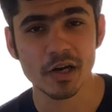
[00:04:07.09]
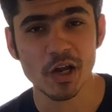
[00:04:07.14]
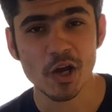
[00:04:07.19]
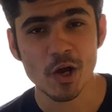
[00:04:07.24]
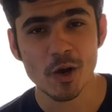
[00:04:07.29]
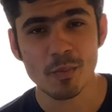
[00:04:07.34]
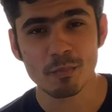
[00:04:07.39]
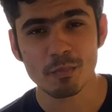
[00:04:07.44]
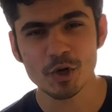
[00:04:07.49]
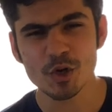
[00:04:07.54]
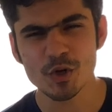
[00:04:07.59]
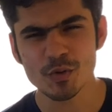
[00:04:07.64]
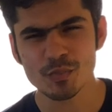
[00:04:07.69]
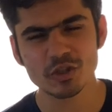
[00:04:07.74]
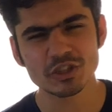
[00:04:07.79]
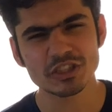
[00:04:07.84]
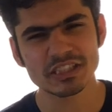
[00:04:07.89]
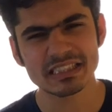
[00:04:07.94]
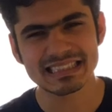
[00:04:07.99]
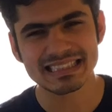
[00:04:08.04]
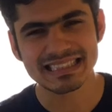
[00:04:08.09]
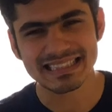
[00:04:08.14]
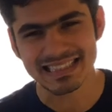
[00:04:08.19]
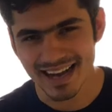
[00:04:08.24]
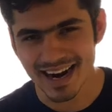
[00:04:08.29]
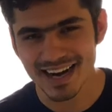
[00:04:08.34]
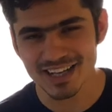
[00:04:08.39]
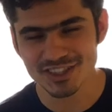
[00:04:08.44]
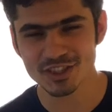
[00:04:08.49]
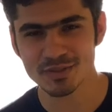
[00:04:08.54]
But to process large
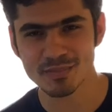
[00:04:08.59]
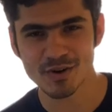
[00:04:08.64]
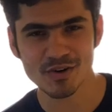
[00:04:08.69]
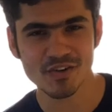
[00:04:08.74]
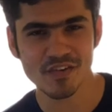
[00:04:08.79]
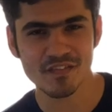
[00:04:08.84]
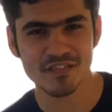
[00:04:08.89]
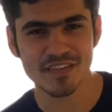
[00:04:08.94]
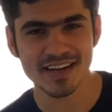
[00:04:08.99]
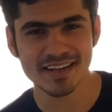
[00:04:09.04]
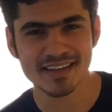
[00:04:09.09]
amount of data,